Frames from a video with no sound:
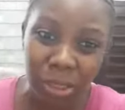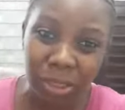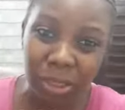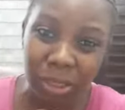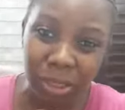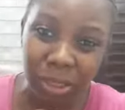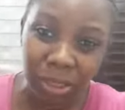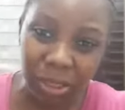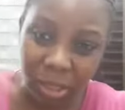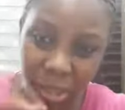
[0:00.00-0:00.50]

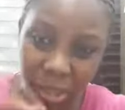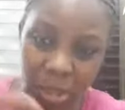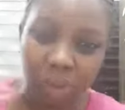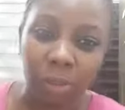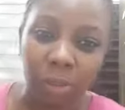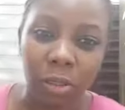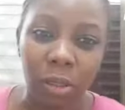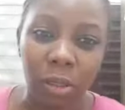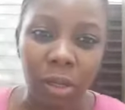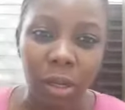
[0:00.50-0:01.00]

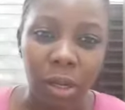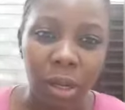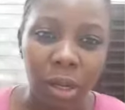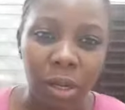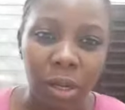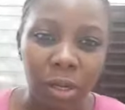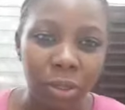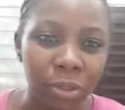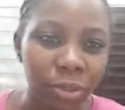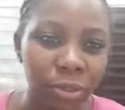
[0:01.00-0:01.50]
sell.
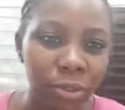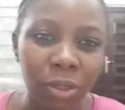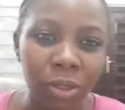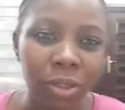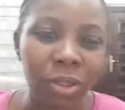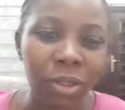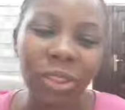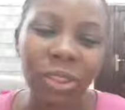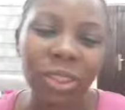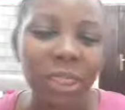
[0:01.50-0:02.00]
Do you
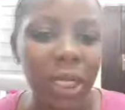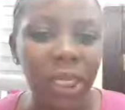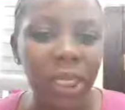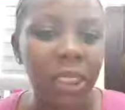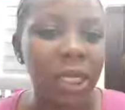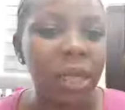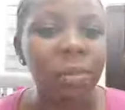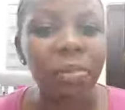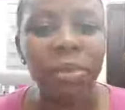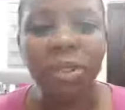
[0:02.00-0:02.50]
understand?
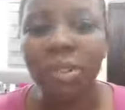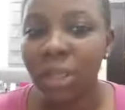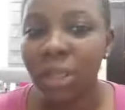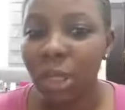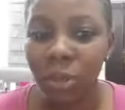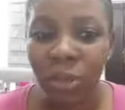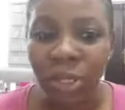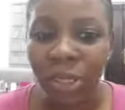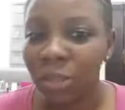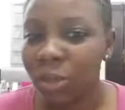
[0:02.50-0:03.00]
Please
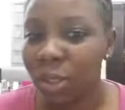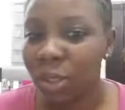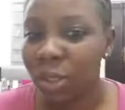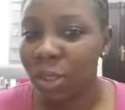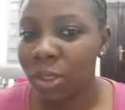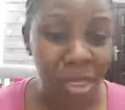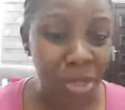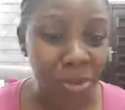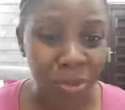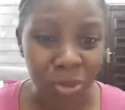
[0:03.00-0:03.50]
calculate
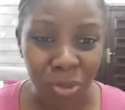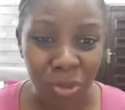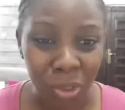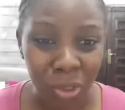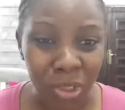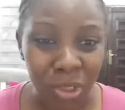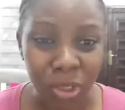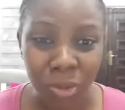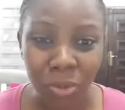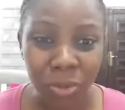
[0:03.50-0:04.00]

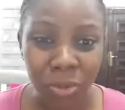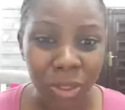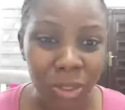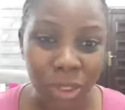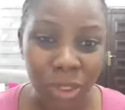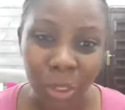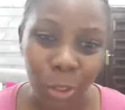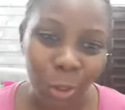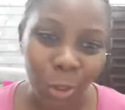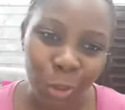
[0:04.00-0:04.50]
$20,000 in
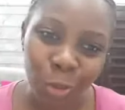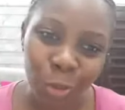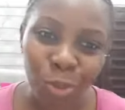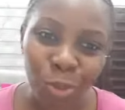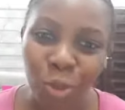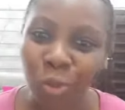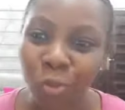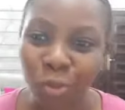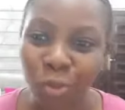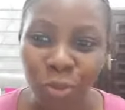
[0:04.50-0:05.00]
today's economy.
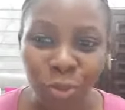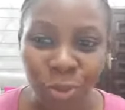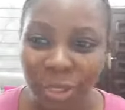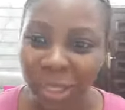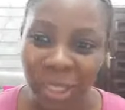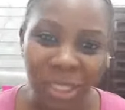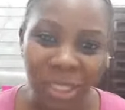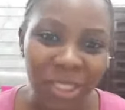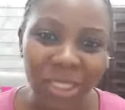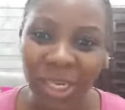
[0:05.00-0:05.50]
You will know
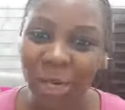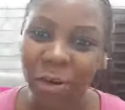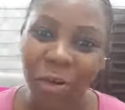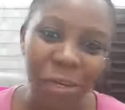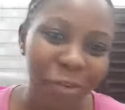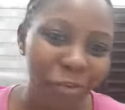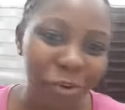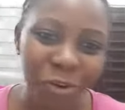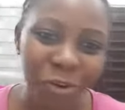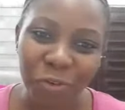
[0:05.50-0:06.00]
that there are
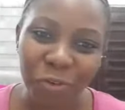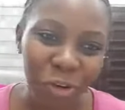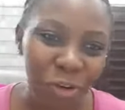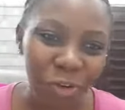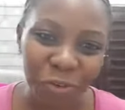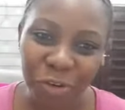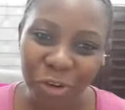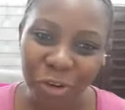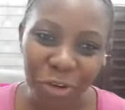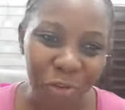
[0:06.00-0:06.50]
only very,
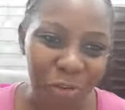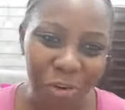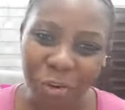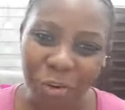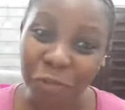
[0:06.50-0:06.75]
very, very, very,